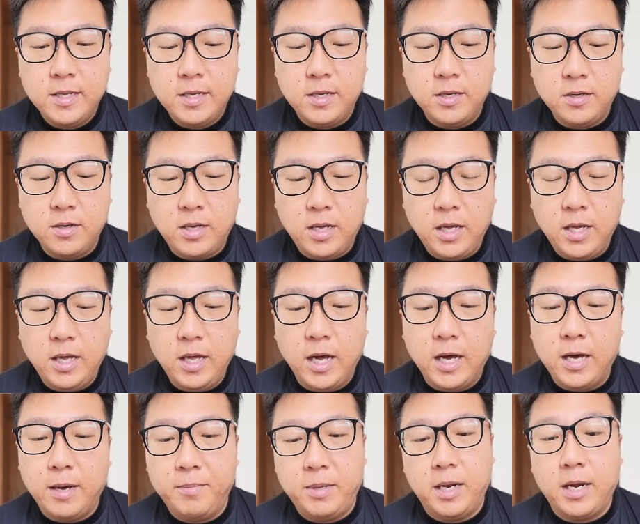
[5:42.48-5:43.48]
Okay,
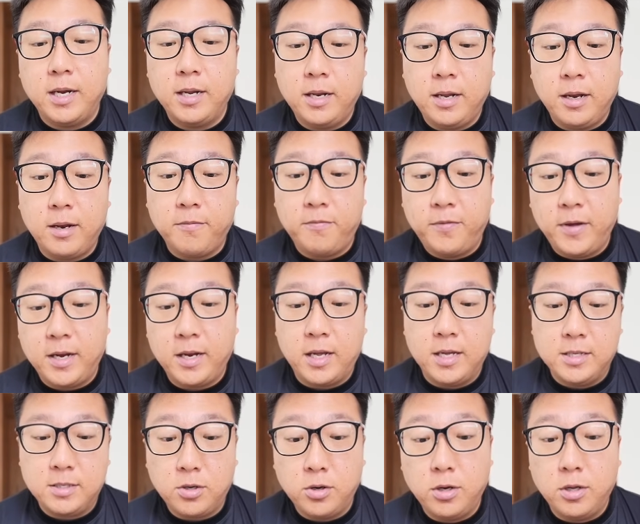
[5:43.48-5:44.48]
I mean, other than the fact
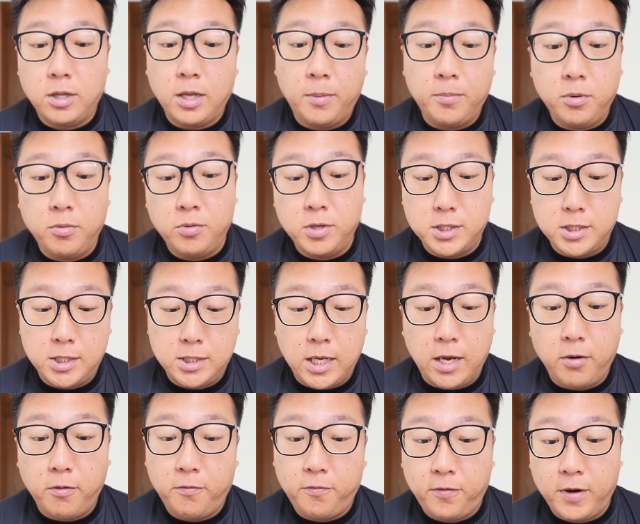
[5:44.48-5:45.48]
that it's going to double resist
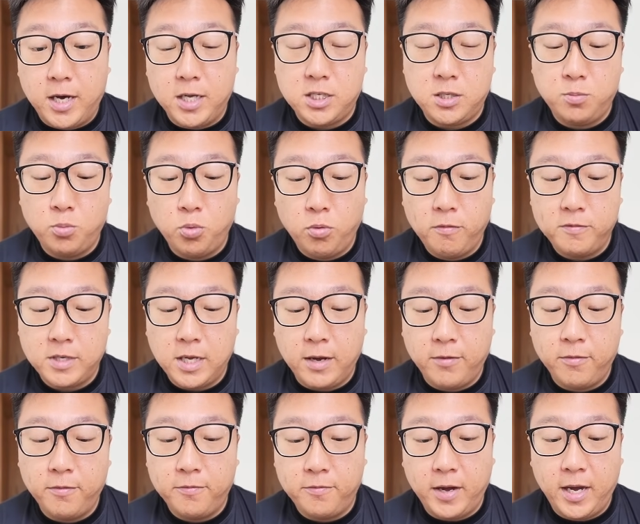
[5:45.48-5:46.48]
our fast moves,
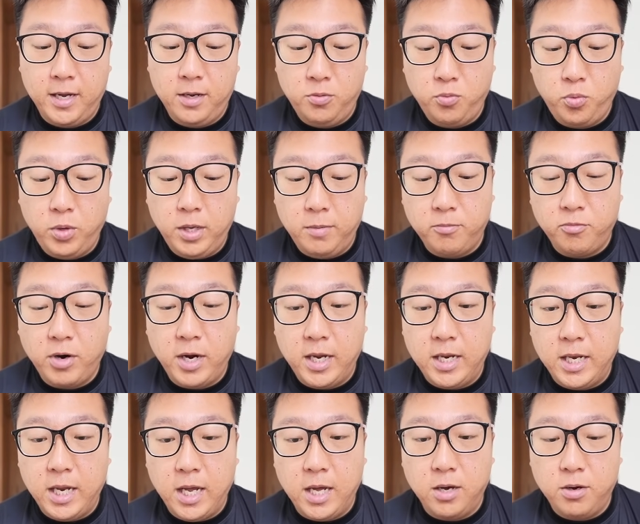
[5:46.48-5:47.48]
our Vine Whip
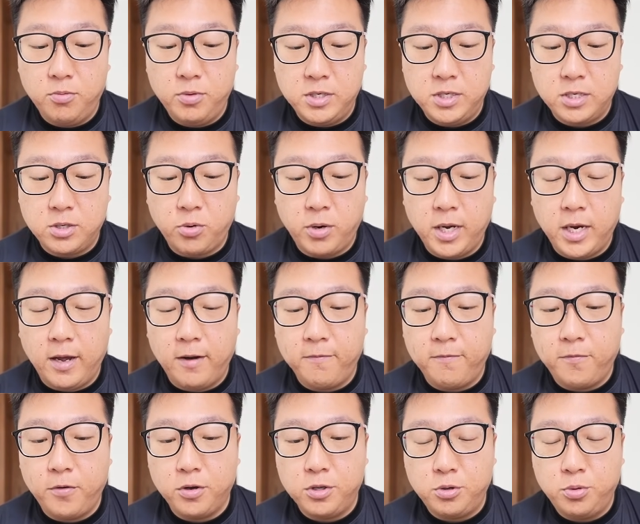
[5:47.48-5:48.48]
right now, which is quite
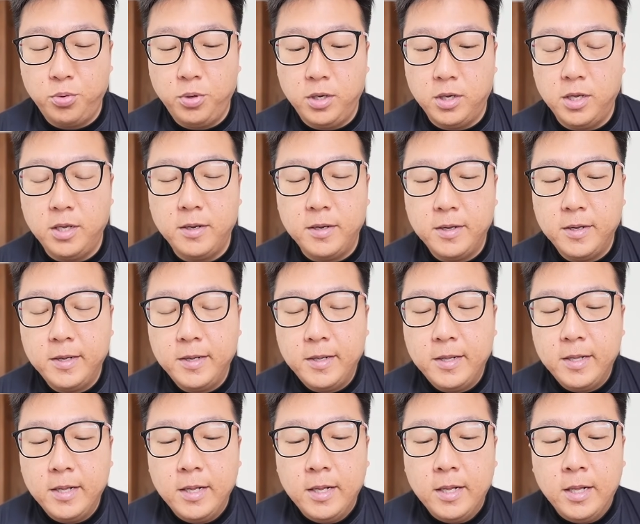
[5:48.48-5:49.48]
unfortunate.
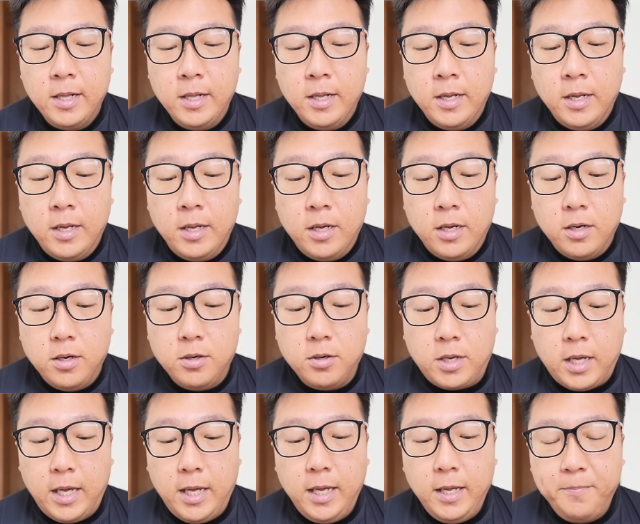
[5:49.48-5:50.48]

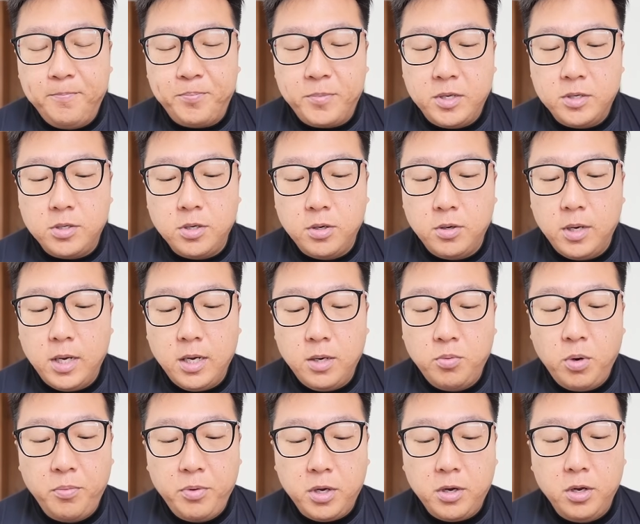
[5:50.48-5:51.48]
Okay,
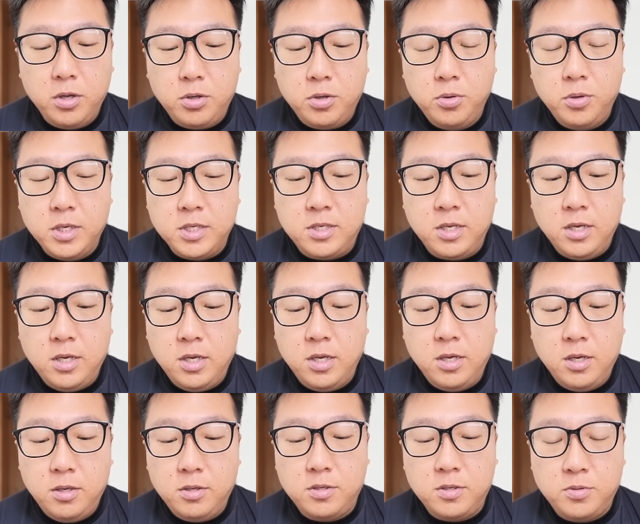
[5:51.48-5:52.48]
so what we're going to do
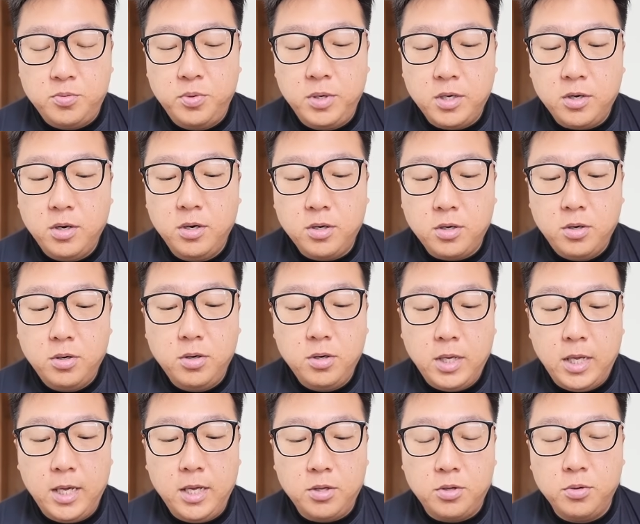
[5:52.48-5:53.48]
is we're going to go
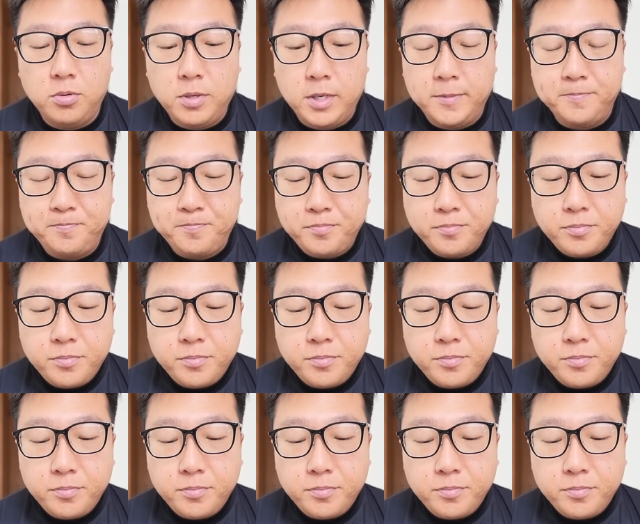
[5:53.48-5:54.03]
ahead to